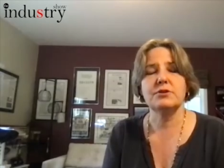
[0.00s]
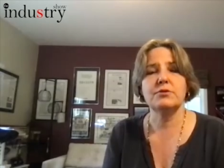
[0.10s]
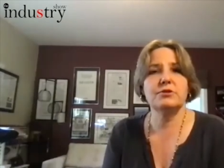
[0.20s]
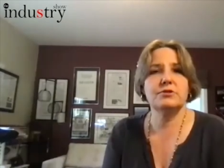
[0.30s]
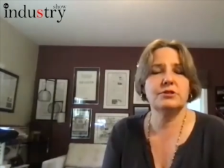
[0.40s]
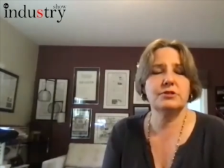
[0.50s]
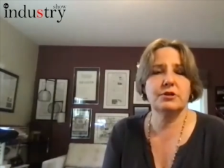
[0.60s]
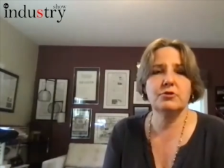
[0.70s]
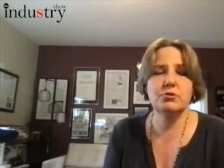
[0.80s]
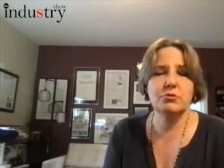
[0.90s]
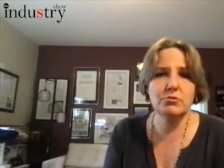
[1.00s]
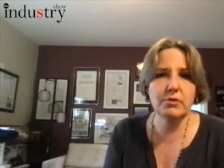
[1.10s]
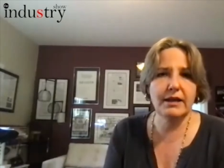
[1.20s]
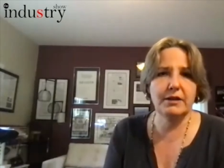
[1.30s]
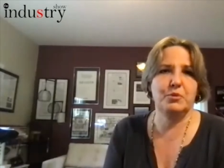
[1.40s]
there's this
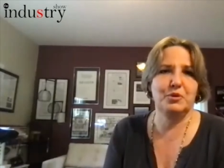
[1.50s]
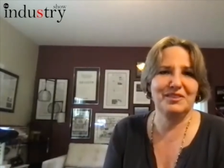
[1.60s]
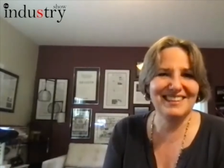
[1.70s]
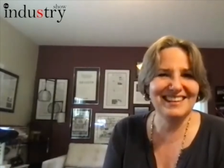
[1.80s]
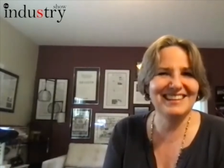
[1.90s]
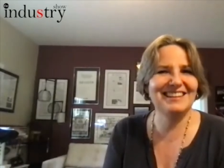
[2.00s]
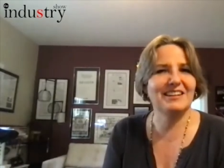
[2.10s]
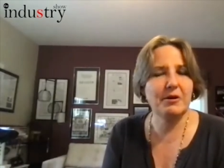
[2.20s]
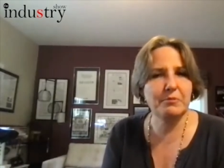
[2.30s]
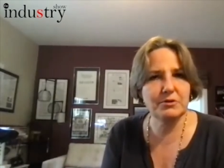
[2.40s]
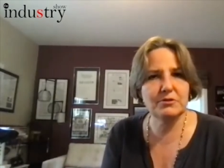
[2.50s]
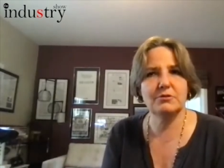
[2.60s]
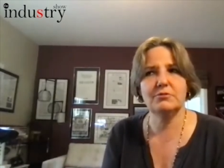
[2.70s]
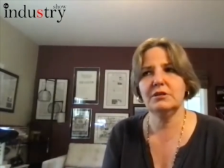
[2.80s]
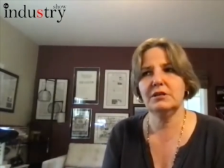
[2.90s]
incredible need and
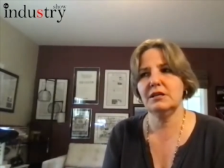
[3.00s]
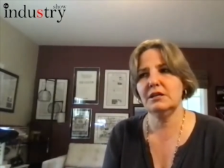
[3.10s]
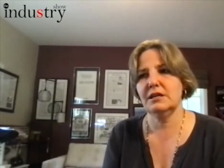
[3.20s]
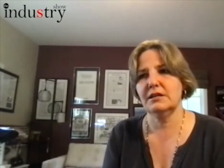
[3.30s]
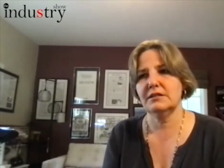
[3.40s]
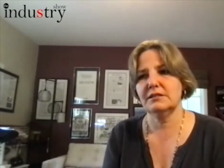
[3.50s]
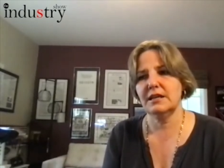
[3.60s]
opportunity and